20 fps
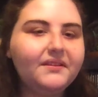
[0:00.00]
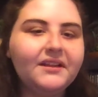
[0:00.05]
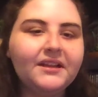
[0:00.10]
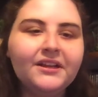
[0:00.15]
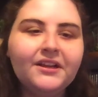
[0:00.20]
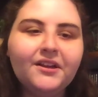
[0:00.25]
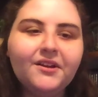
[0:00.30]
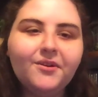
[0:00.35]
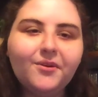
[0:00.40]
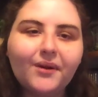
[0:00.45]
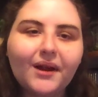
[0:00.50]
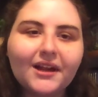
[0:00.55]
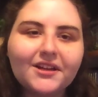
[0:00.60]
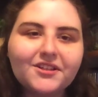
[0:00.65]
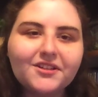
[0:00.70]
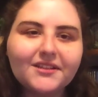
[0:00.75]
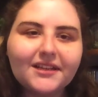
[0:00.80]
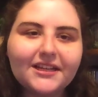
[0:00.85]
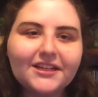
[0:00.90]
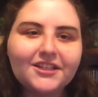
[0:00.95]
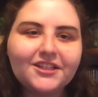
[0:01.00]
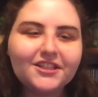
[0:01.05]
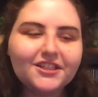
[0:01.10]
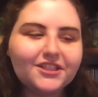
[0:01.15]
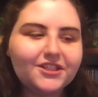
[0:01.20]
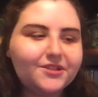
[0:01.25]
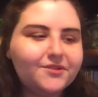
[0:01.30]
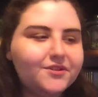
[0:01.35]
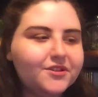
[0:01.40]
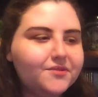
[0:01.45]

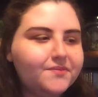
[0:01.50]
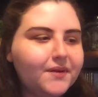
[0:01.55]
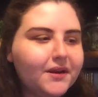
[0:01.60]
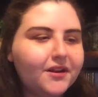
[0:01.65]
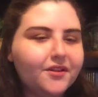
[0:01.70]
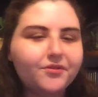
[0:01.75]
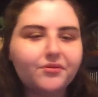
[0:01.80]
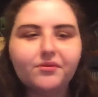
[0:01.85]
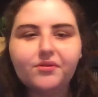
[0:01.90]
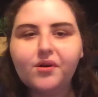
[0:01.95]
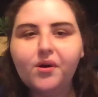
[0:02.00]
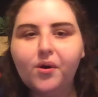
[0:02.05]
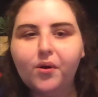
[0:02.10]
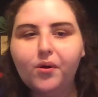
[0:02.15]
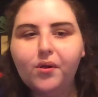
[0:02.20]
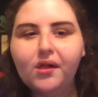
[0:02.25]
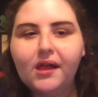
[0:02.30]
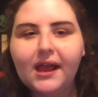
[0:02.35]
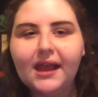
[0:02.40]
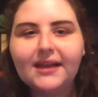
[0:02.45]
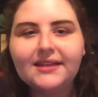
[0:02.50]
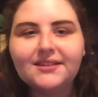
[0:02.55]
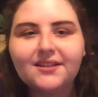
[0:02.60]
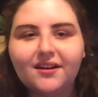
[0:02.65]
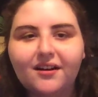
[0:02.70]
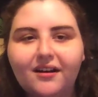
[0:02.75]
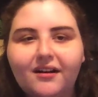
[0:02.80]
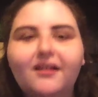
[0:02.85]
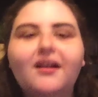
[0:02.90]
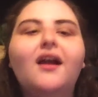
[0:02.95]
Congratulations, you just made it through the whole Hey
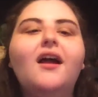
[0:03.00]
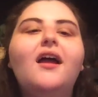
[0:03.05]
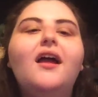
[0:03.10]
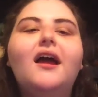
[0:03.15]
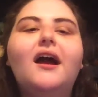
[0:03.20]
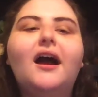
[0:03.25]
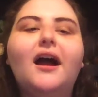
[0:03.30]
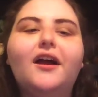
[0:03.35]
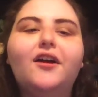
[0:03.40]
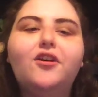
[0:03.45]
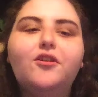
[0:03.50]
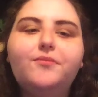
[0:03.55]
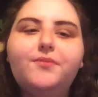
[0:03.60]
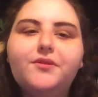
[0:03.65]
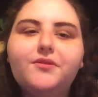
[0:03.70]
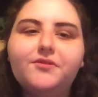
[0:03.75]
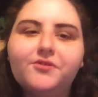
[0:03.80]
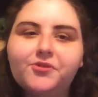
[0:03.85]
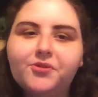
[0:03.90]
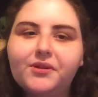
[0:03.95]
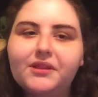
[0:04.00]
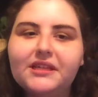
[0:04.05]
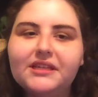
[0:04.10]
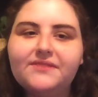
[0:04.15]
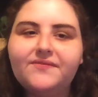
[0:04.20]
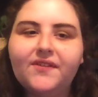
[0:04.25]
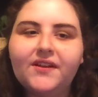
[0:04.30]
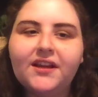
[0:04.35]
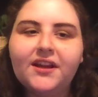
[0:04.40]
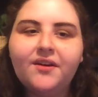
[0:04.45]
Song. I hope you enjoyed
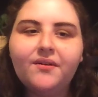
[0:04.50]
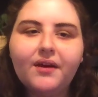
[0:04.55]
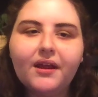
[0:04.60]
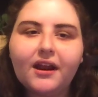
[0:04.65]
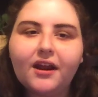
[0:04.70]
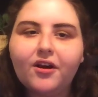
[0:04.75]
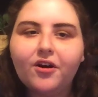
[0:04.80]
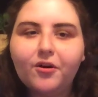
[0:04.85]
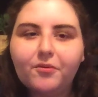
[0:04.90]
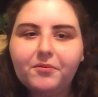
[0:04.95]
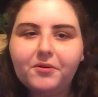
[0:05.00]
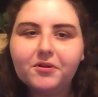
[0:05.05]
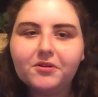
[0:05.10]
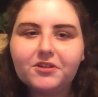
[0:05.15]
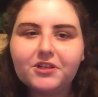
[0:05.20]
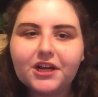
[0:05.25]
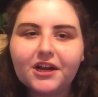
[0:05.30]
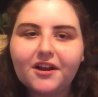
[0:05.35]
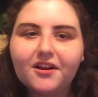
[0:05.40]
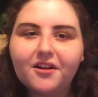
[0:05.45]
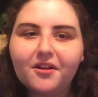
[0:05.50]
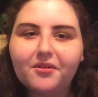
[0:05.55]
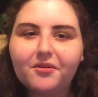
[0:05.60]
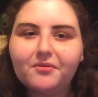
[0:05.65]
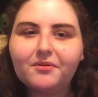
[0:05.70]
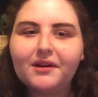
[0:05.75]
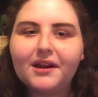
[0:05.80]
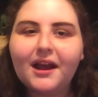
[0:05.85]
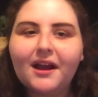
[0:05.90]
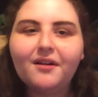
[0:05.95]
this video and I hope you'll check another
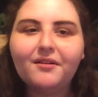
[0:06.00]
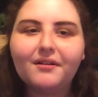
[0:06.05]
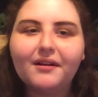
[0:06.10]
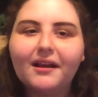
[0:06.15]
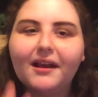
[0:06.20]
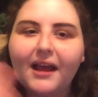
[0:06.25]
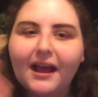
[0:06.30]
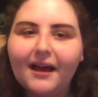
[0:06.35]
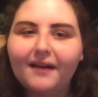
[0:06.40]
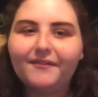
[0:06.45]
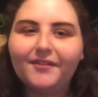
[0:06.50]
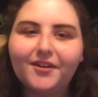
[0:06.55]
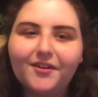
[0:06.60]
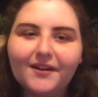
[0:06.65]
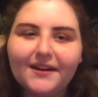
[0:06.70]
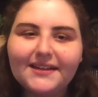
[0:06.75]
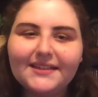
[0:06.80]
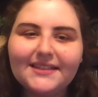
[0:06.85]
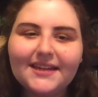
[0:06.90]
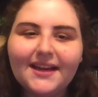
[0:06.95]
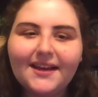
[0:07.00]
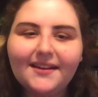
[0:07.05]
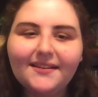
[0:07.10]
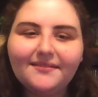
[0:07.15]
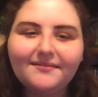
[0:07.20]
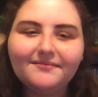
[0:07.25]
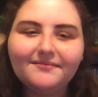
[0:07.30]
one out. Have a great day.